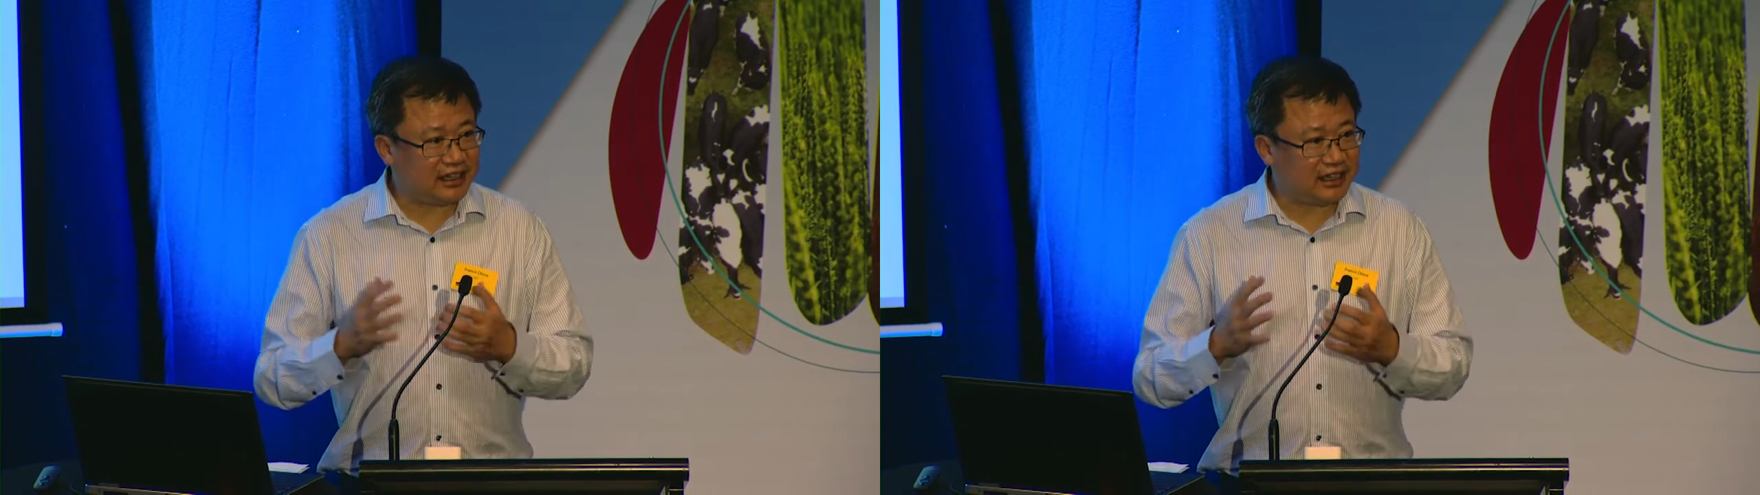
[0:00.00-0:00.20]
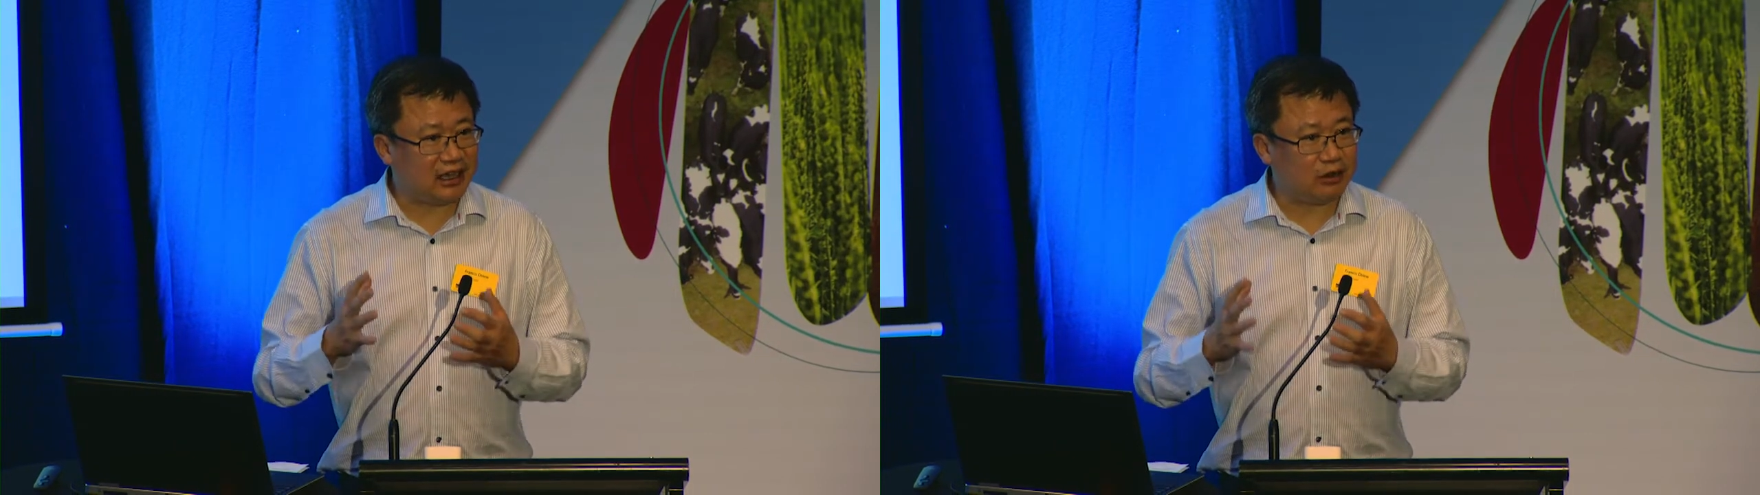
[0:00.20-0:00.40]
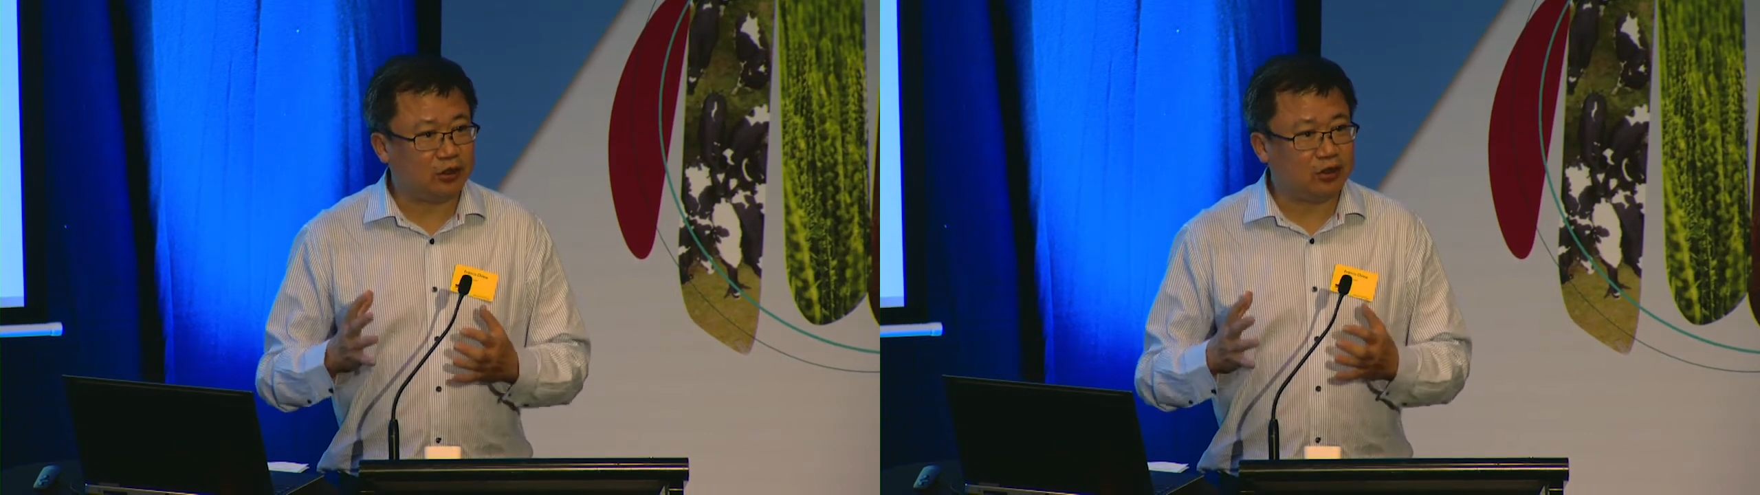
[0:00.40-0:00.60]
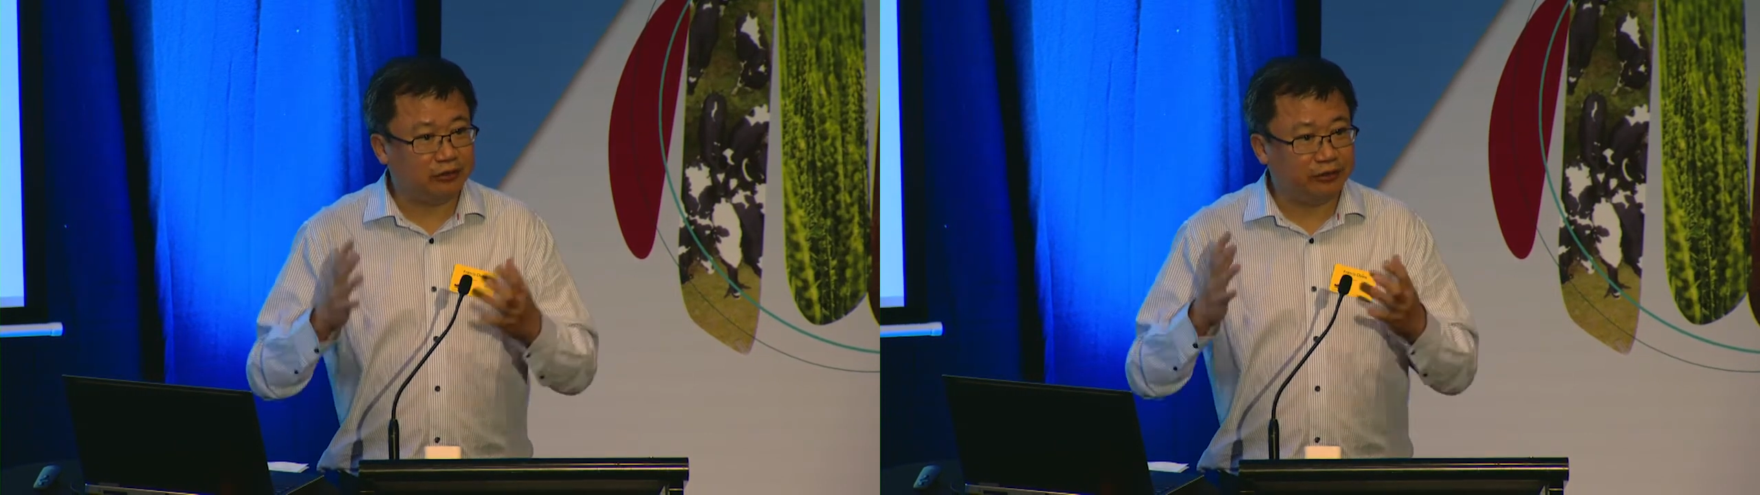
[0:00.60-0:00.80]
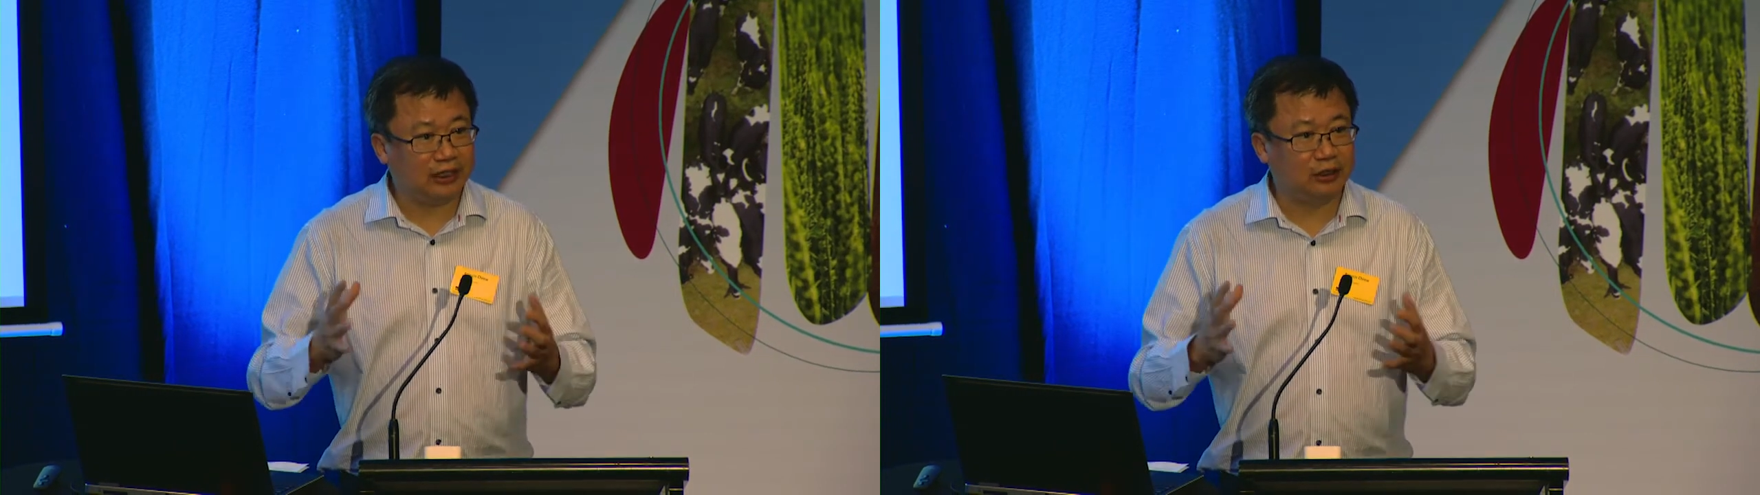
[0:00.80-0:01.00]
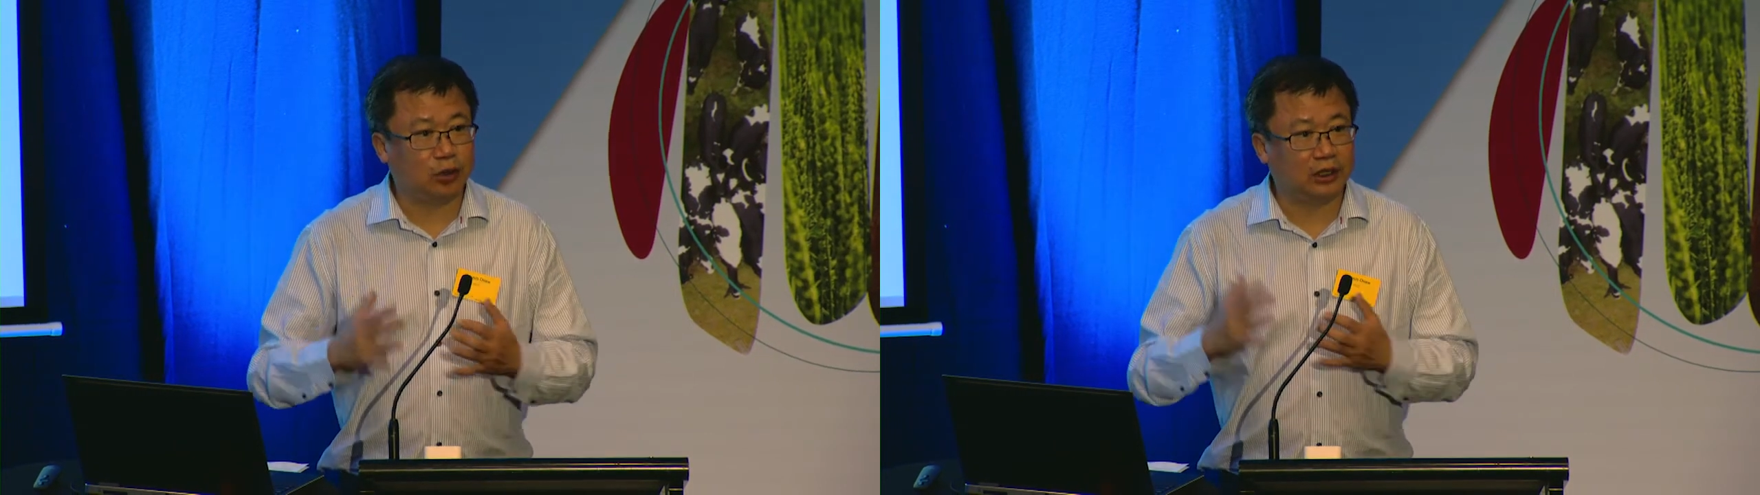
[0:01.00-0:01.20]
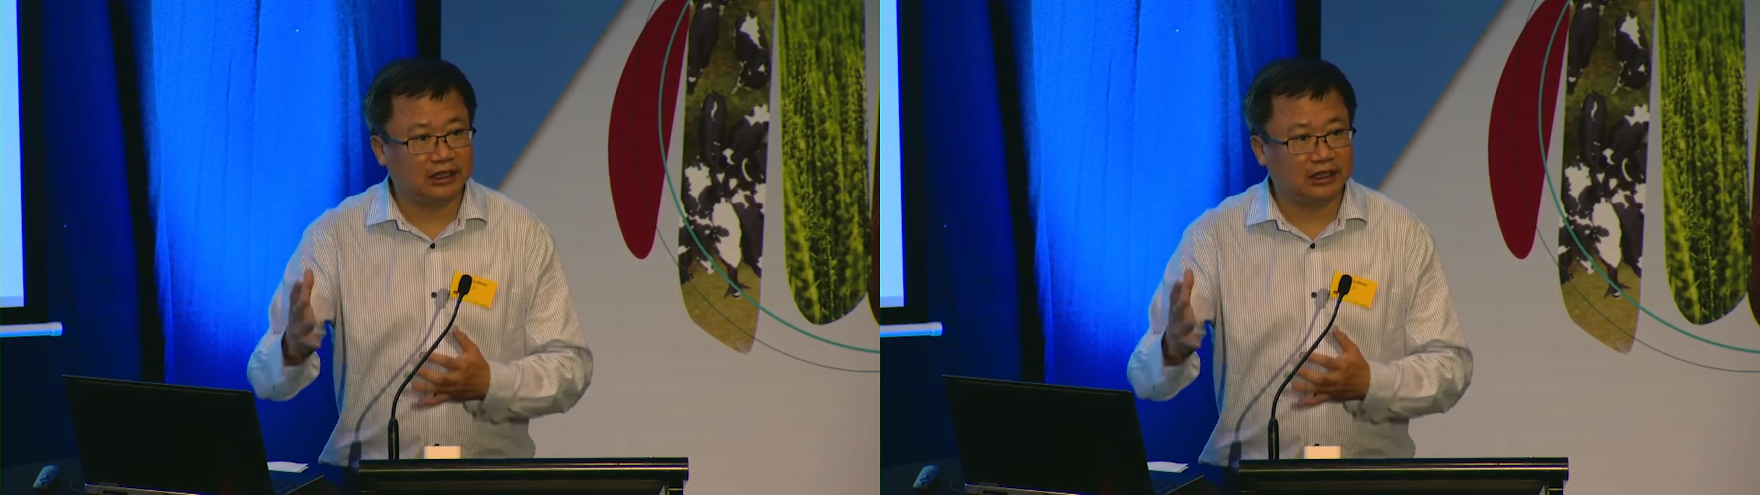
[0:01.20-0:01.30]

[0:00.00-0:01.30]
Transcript: and now we've got real water